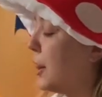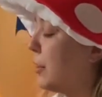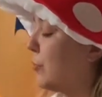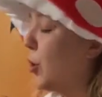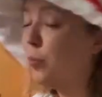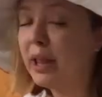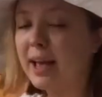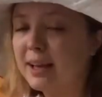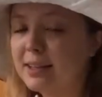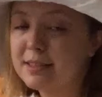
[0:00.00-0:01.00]
throw
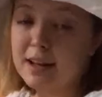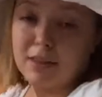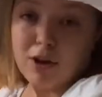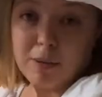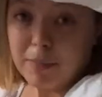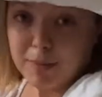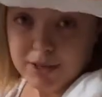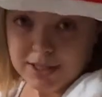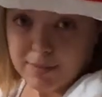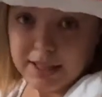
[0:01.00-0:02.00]
blankets that I thought maybe
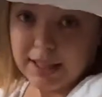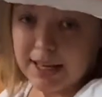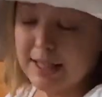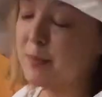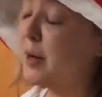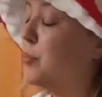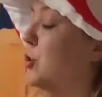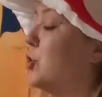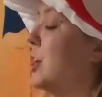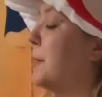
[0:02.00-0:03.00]
some of the ladies might
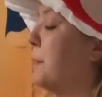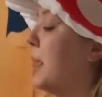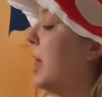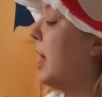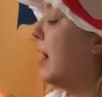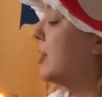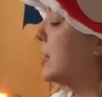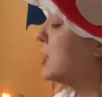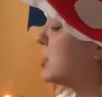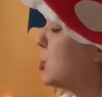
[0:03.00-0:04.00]
appreciate. I've got these